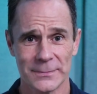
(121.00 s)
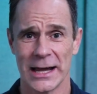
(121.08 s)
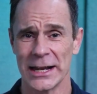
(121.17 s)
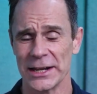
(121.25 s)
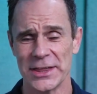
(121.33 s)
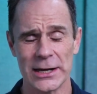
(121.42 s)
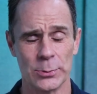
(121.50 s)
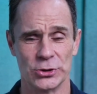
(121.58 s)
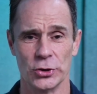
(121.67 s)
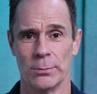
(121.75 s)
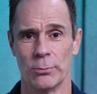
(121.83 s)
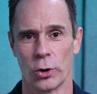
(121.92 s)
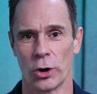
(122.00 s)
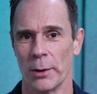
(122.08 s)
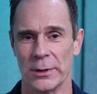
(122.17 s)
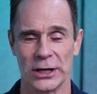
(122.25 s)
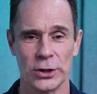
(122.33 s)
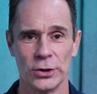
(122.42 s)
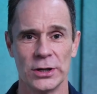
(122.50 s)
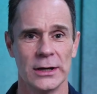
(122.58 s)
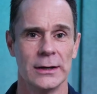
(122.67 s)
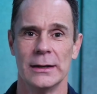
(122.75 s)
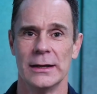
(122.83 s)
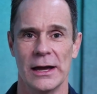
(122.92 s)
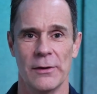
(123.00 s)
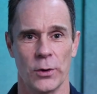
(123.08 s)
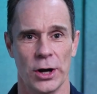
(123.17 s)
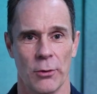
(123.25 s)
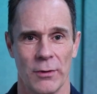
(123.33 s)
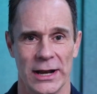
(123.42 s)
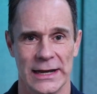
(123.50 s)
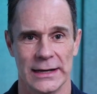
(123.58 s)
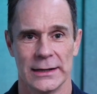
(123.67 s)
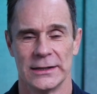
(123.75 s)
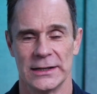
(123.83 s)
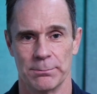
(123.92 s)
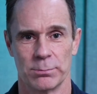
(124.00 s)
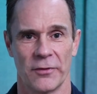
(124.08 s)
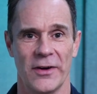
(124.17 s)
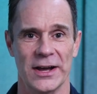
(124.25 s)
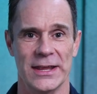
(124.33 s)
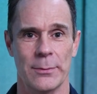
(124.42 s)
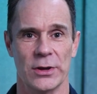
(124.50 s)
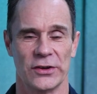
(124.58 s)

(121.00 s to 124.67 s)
And I think it would do them more harm than good if we're not ready to provide them with a